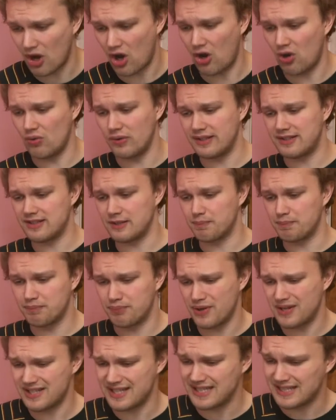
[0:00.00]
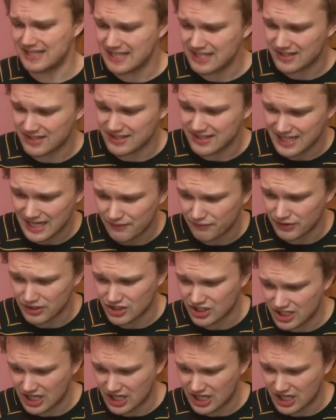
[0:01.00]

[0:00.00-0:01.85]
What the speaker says: Oh, it's a pretty decent average